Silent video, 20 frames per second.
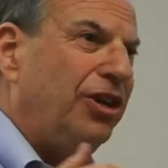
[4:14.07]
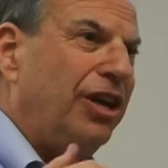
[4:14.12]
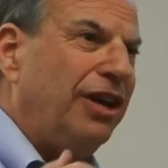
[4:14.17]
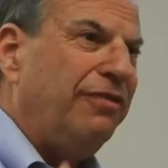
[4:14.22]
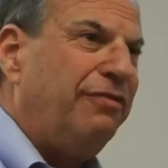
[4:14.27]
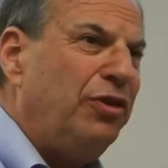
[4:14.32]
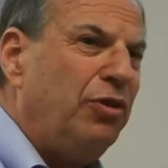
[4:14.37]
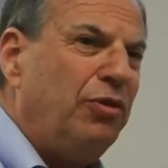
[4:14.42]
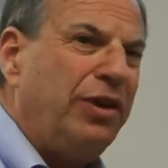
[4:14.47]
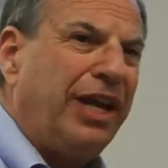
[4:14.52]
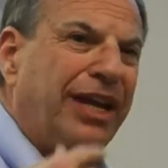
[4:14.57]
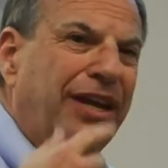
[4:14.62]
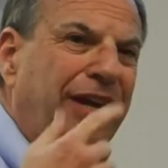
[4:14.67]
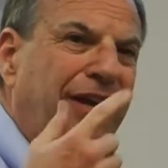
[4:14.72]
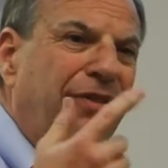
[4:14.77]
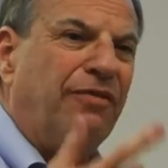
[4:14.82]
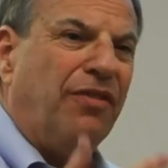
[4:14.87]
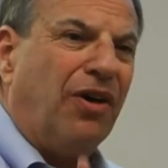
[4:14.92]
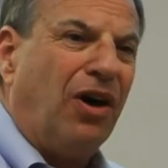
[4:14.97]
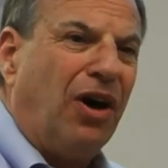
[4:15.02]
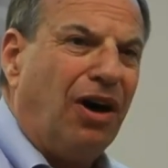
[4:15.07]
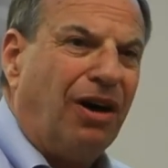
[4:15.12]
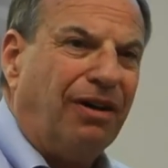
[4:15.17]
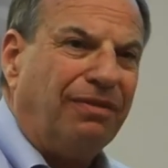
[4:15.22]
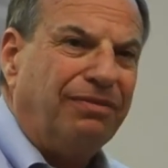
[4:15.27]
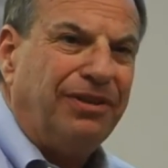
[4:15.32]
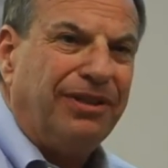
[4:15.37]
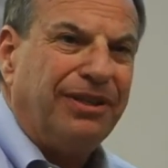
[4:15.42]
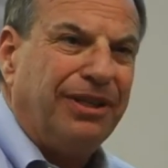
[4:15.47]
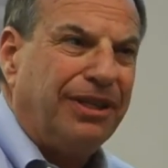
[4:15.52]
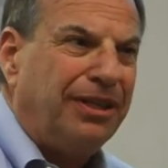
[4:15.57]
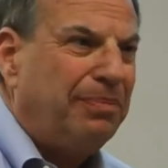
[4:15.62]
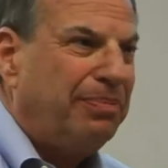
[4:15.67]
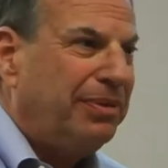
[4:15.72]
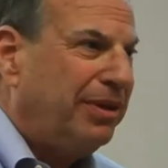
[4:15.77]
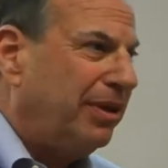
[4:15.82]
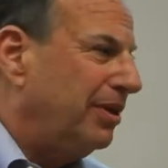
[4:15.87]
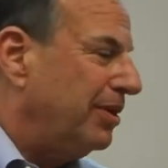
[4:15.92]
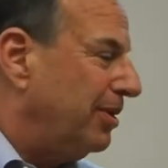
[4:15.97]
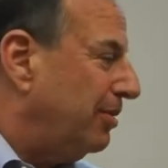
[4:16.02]
if you get involved in the
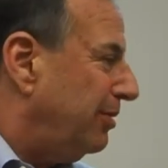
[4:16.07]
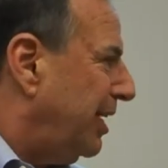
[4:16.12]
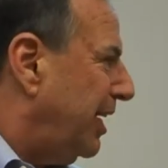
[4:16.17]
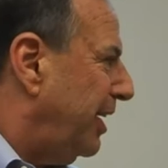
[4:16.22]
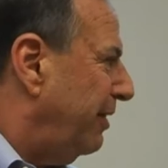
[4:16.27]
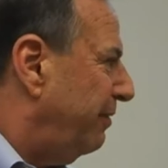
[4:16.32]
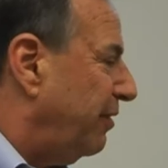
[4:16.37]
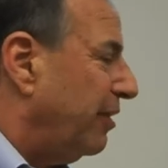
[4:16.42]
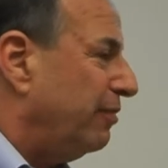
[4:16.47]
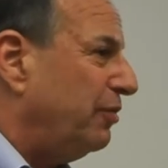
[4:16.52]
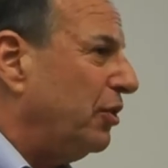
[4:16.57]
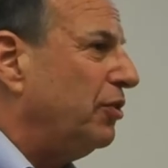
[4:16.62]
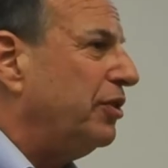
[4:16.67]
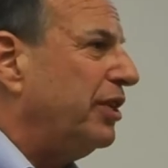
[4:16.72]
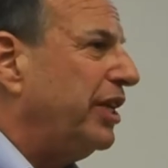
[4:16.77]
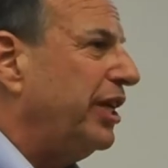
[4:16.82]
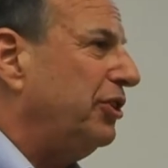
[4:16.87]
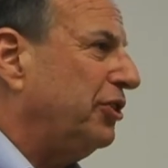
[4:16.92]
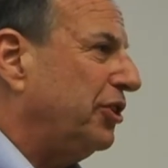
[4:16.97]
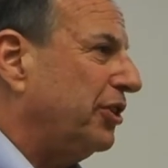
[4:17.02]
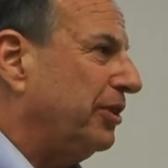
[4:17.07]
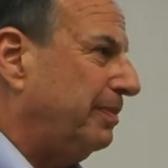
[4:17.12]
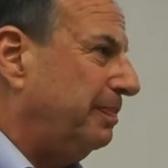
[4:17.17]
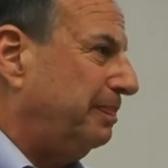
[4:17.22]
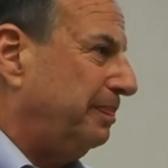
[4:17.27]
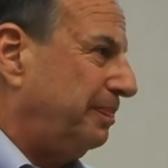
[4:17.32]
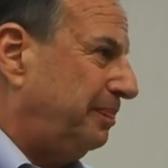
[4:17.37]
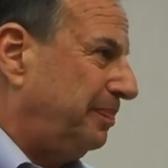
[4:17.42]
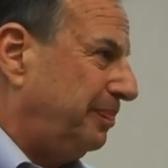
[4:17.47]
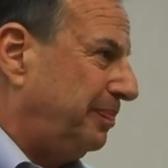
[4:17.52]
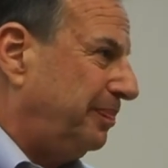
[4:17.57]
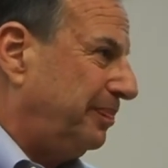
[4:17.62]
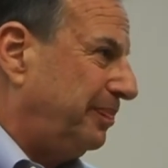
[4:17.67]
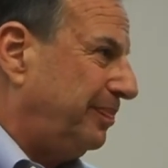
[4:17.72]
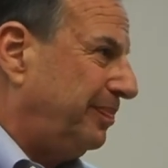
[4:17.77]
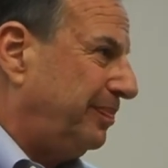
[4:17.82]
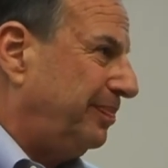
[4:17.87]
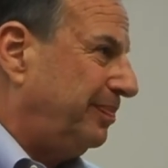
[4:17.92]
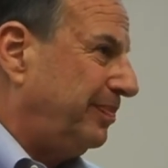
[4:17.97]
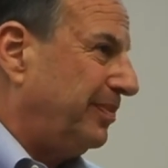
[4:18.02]
political life of your nation,
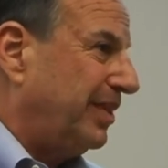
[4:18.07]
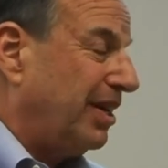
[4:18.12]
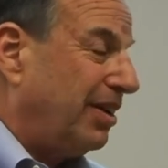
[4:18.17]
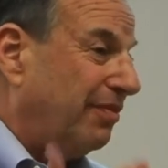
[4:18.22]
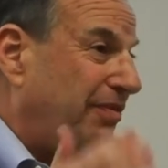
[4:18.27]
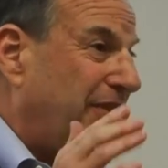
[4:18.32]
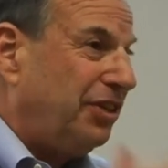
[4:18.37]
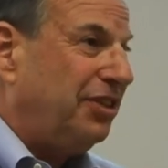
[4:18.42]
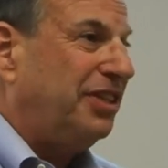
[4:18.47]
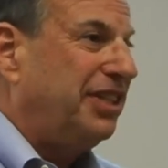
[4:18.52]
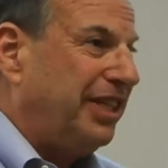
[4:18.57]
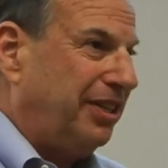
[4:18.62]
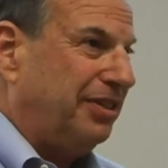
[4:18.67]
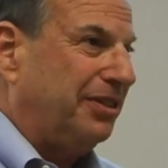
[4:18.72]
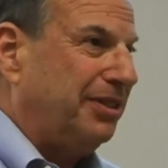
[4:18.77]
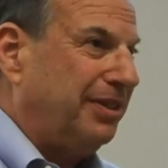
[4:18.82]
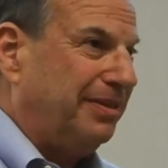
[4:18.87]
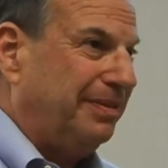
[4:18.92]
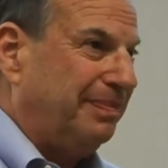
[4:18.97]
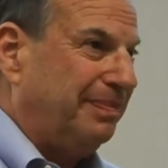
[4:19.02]
of this nation,